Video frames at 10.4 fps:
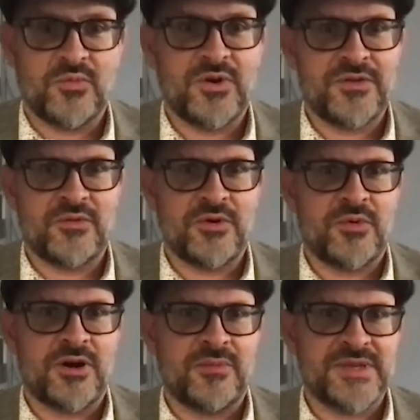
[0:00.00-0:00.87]
of the
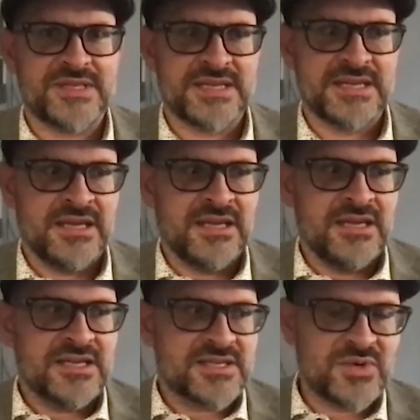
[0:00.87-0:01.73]
requirements.
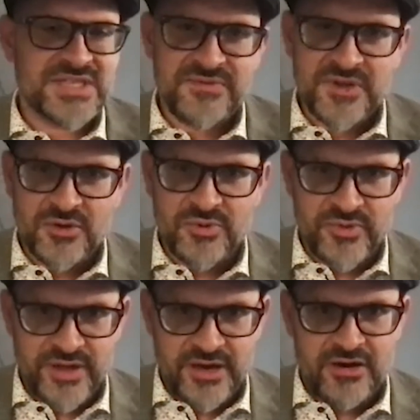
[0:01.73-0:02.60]
So what's
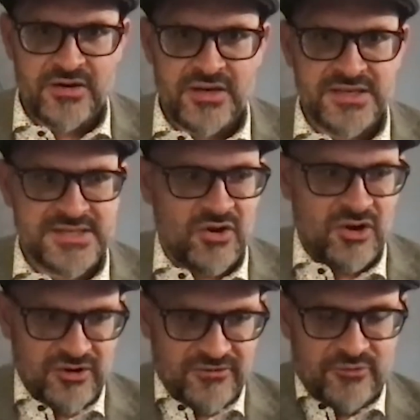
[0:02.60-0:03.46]
available there is,
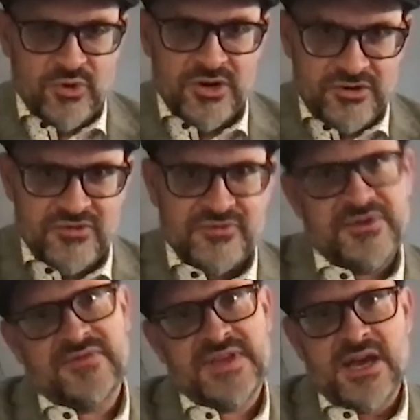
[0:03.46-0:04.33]
on a
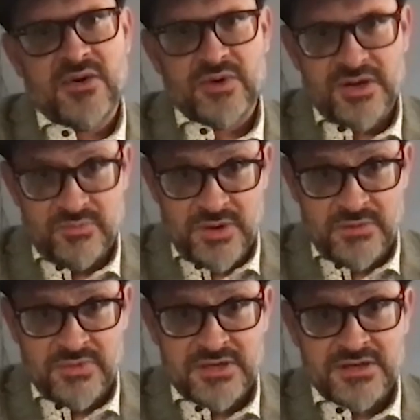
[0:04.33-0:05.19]
450-hour
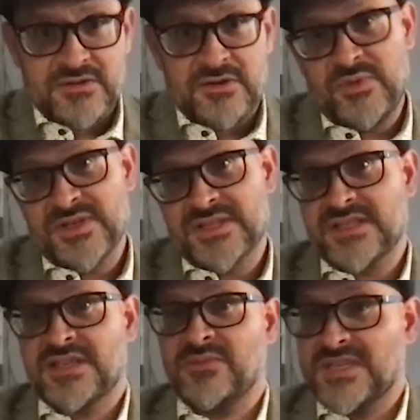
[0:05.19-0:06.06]
commitment, your business
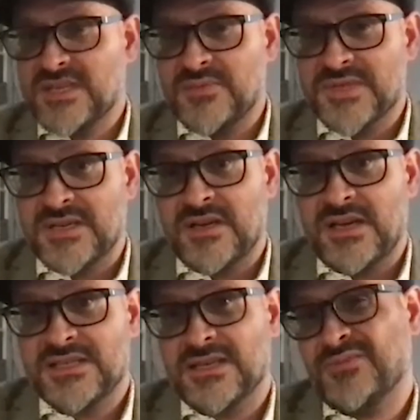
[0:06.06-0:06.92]
can be
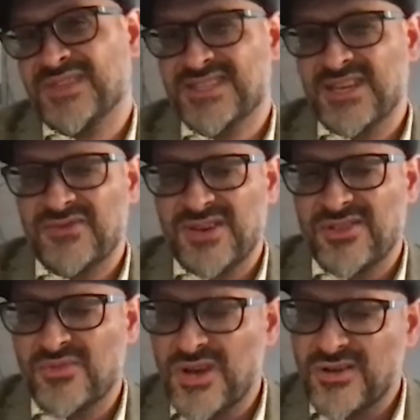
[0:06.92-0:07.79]
subsidized up to
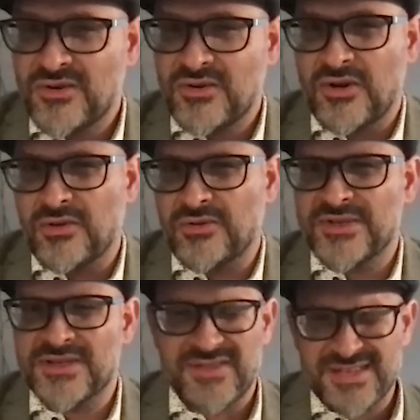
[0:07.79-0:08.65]

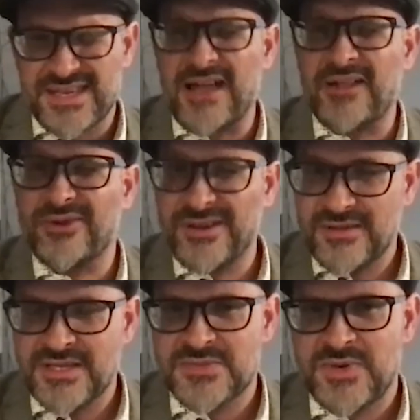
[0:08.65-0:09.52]
$7,300 on the salary
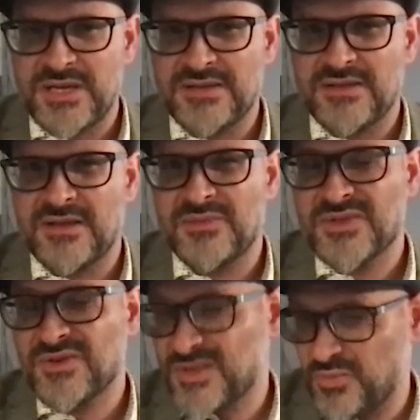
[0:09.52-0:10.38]
that's paid to them.
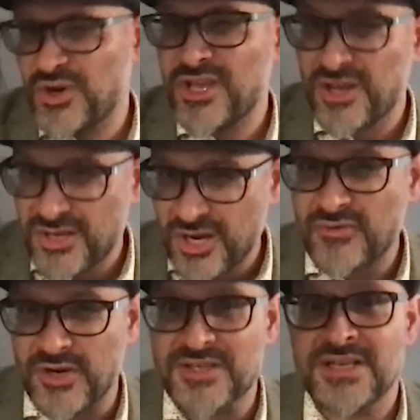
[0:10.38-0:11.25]
So it's pretty good
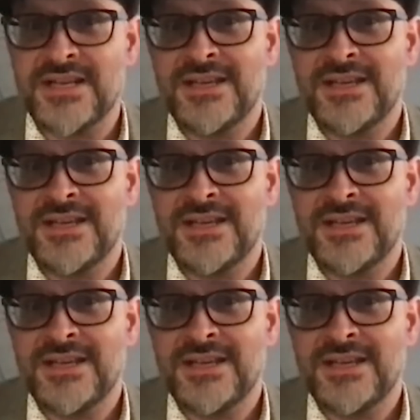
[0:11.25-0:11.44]
coverage.